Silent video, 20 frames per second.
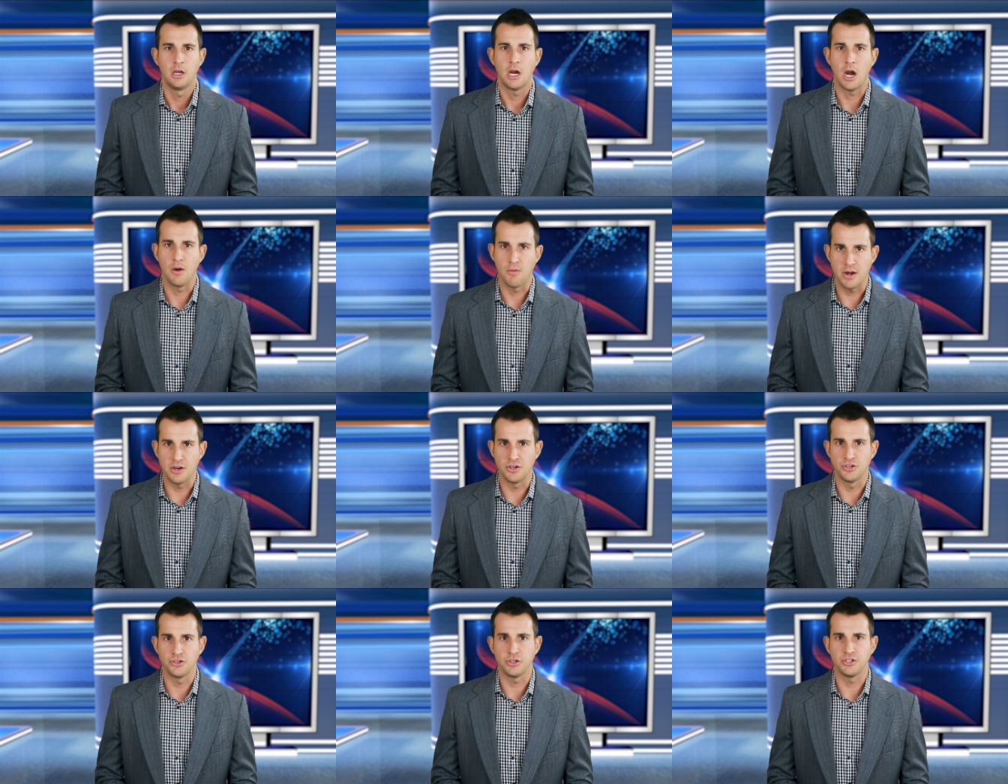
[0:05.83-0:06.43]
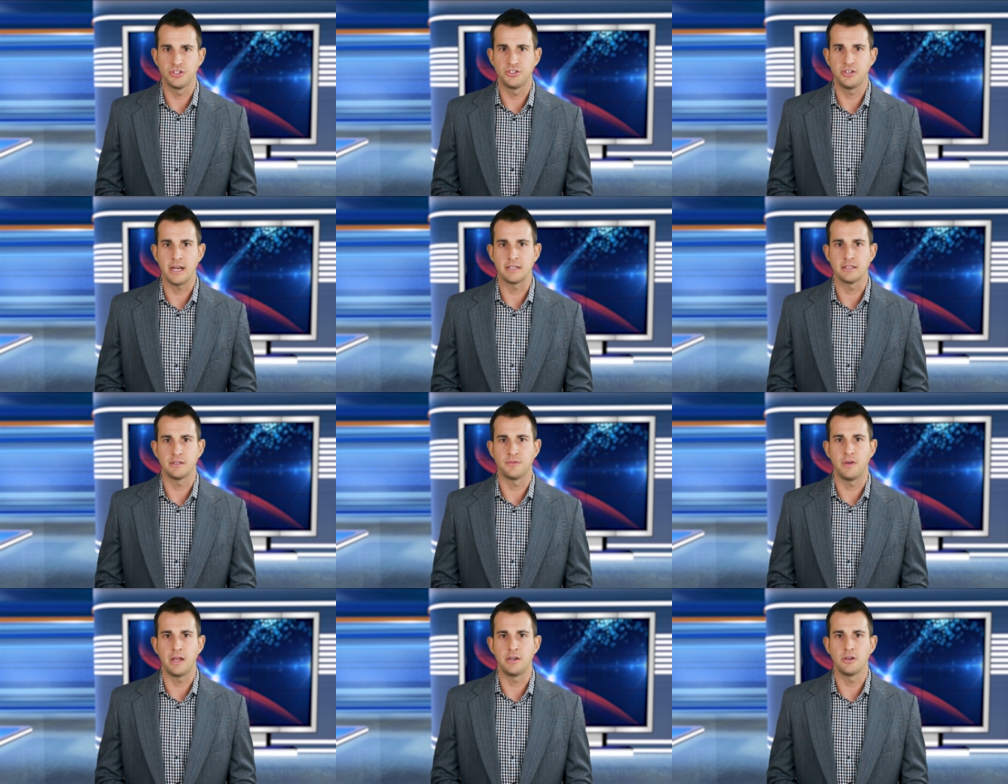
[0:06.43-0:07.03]
A registered
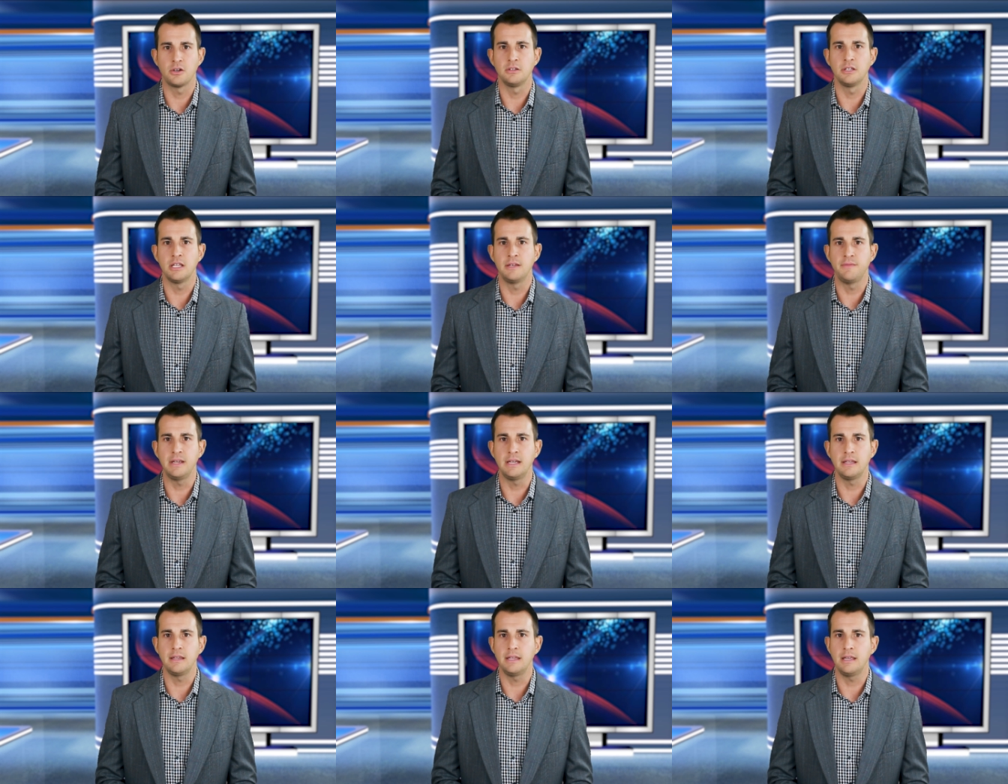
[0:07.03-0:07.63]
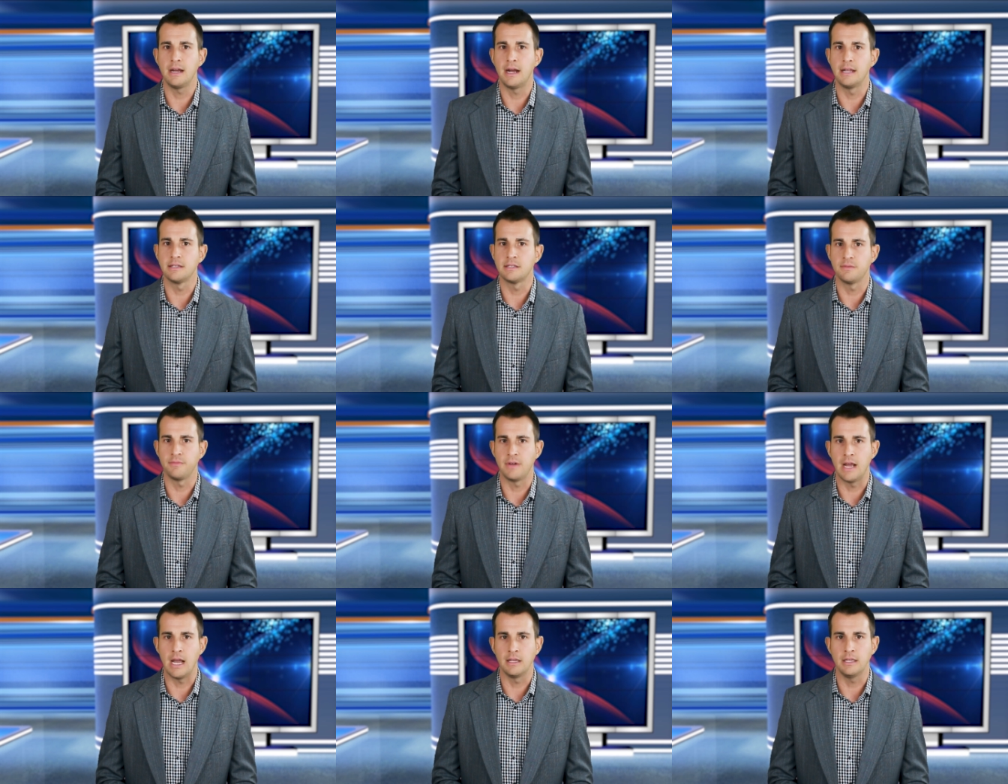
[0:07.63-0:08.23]
sex offender living in the
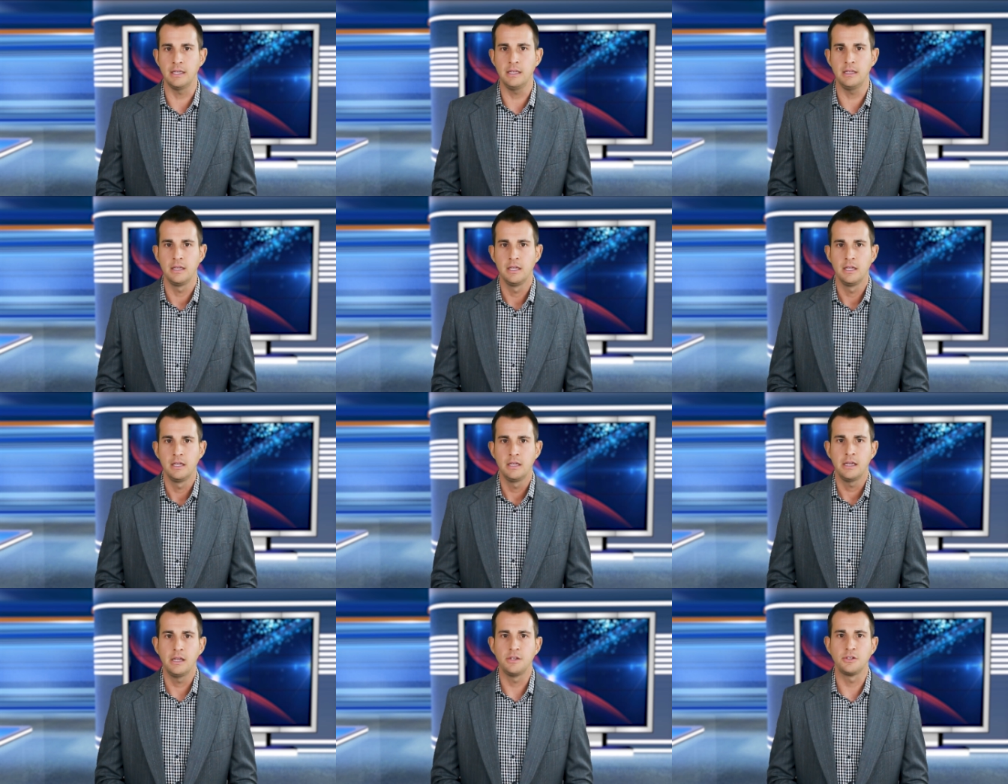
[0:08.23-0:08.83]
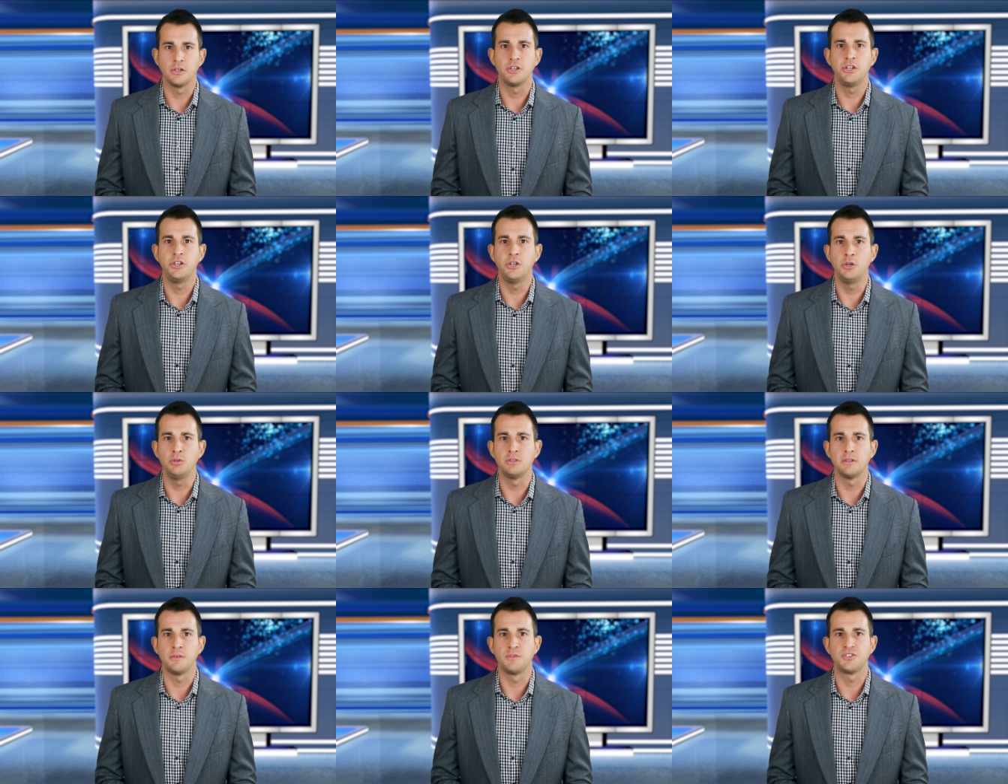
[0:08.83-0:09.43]
Hudson Valley is
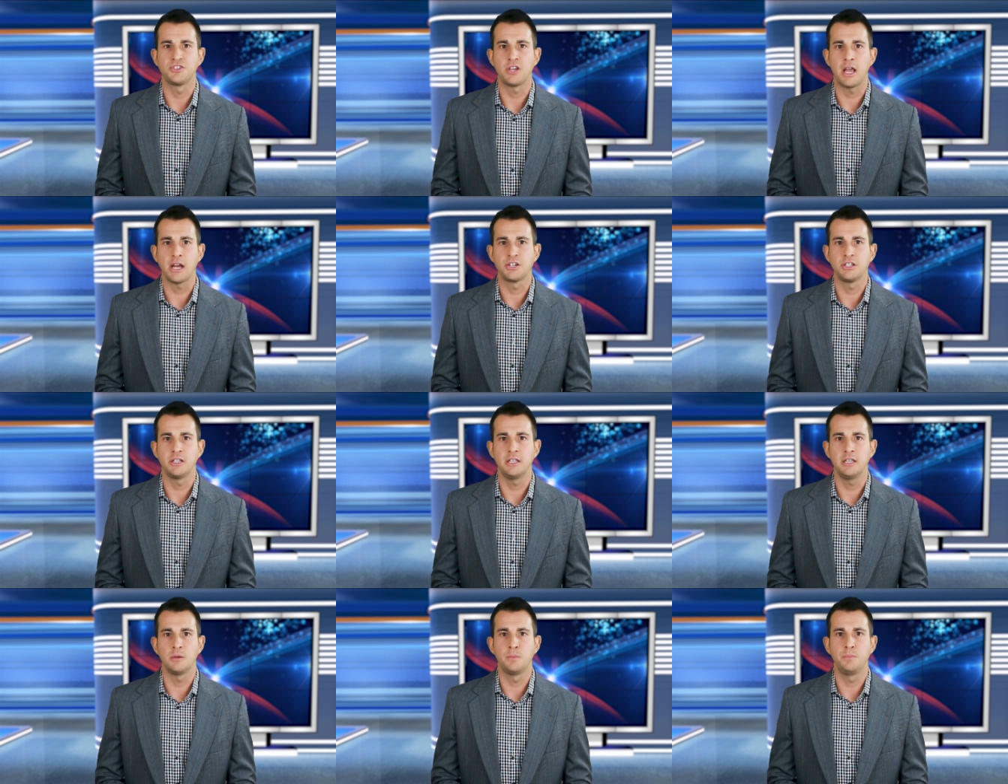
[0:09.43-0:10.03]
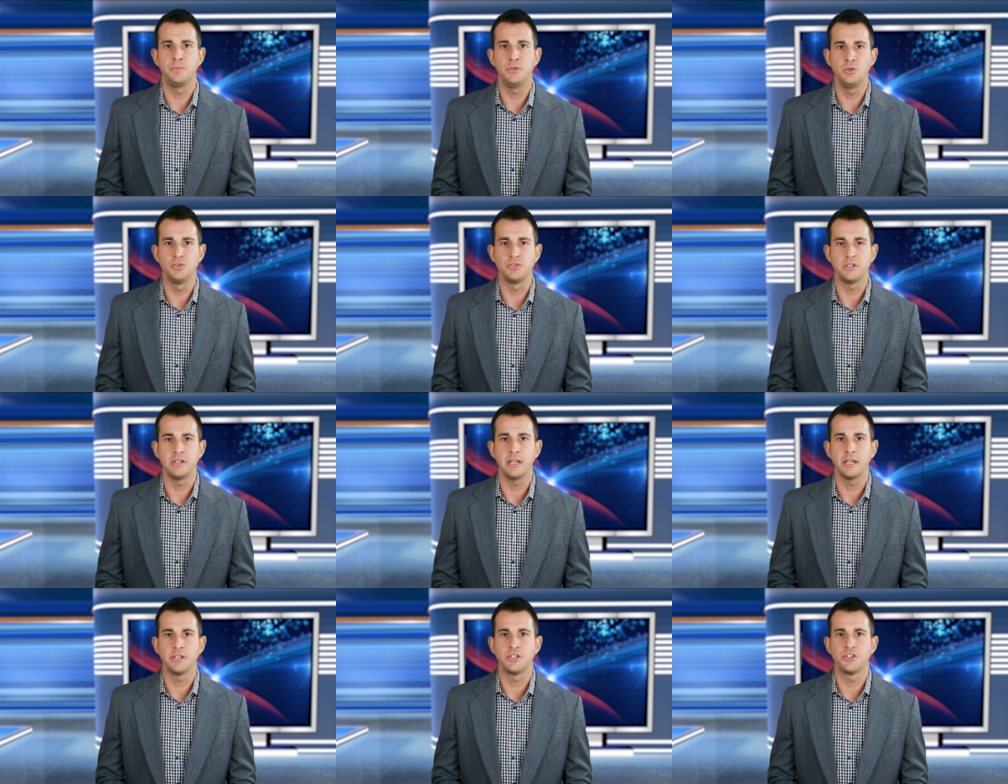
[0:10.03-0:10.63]
accused of sexually
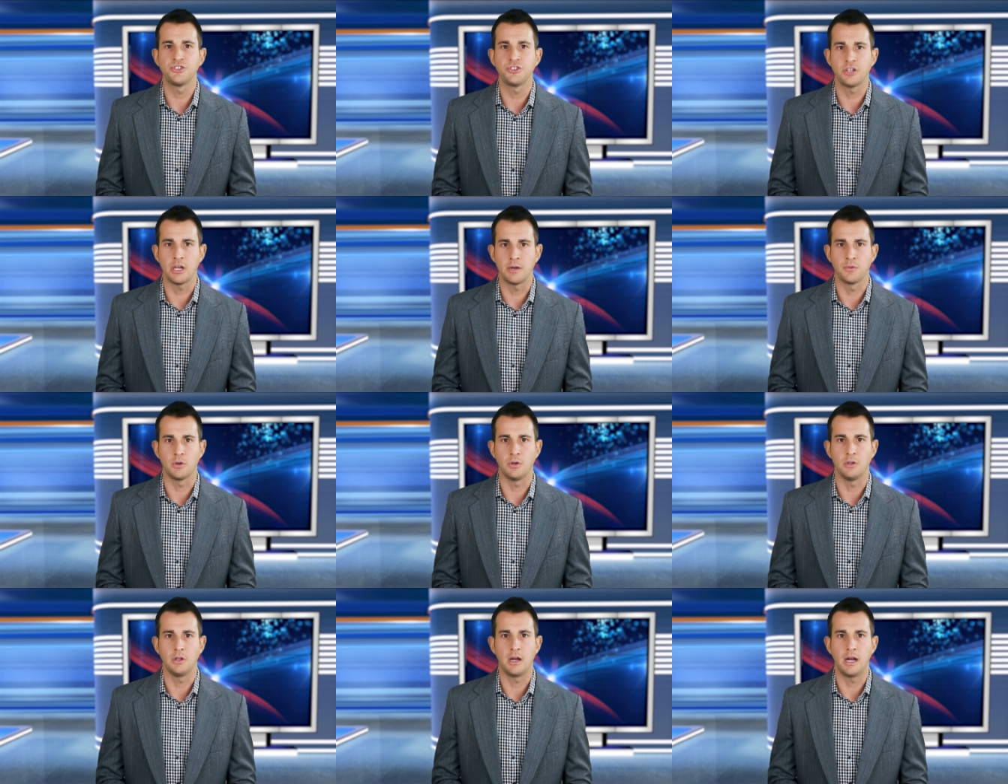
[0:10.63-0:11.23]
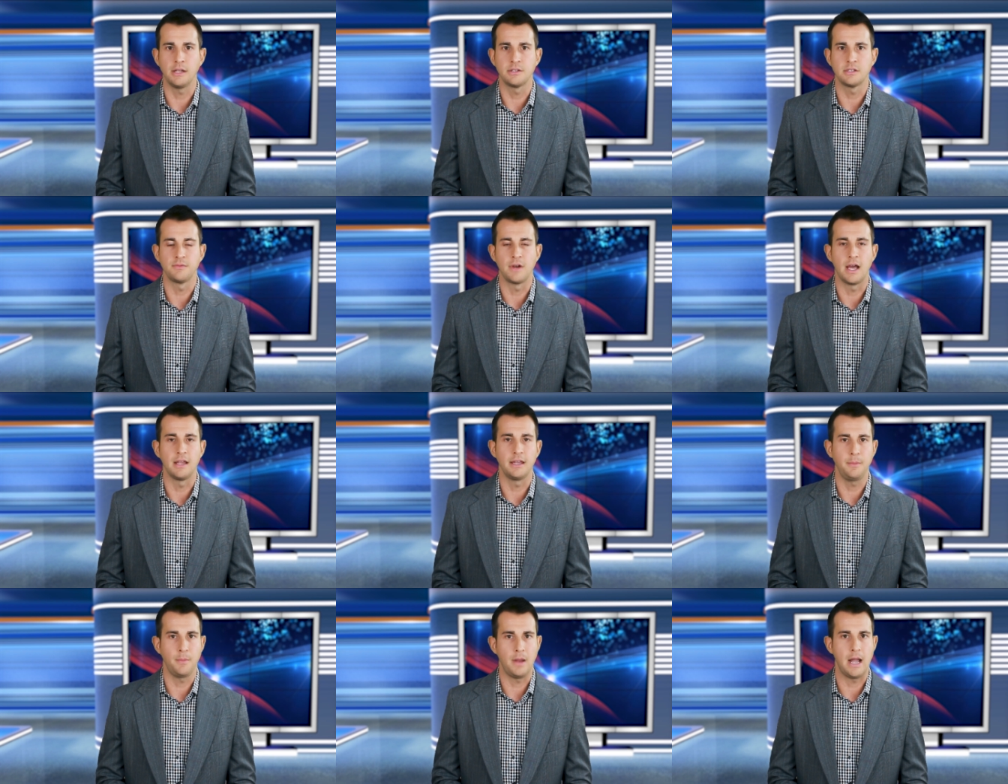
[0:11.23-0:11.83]
abusing several Hudson
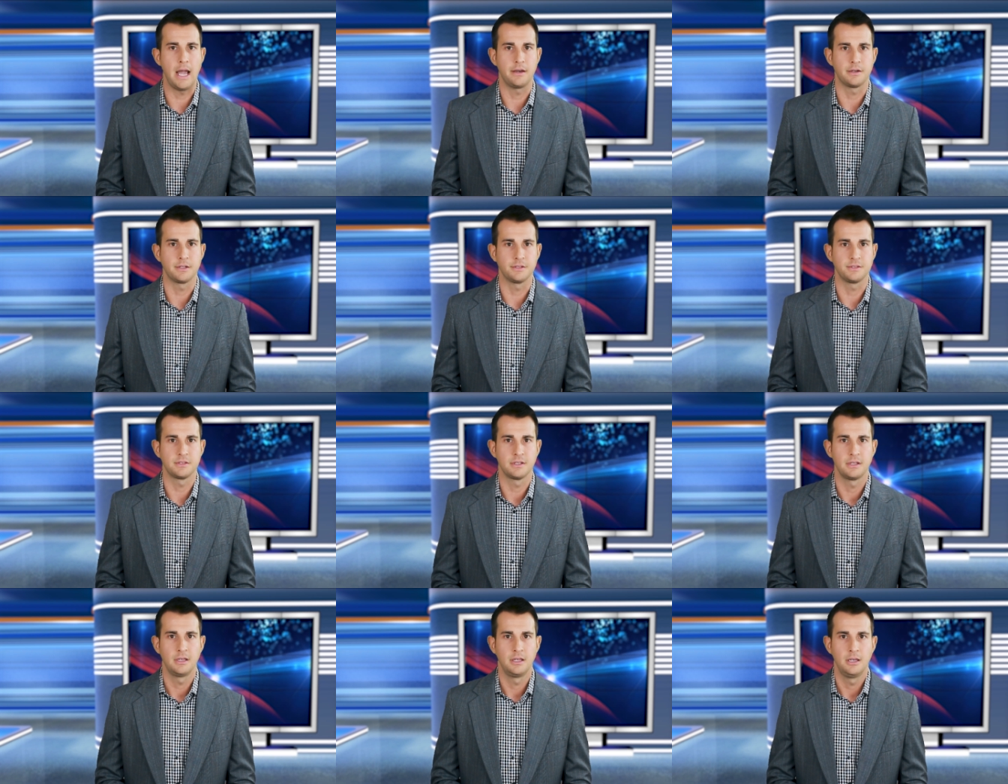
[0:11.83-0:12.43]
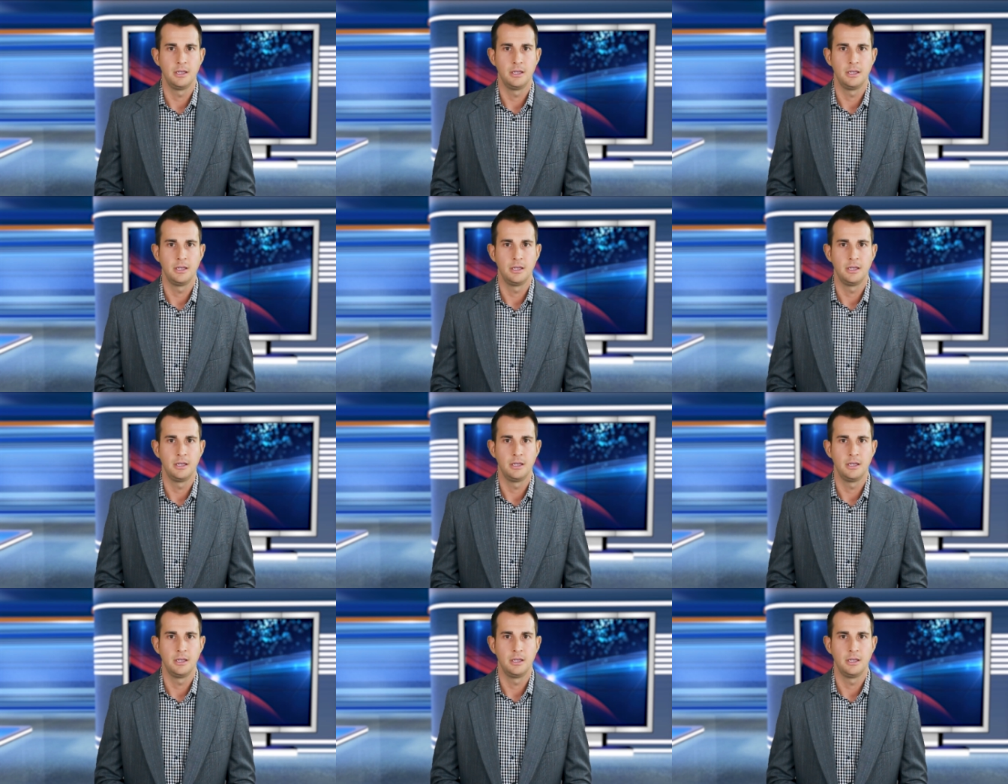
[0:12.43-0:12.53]
Valley minors.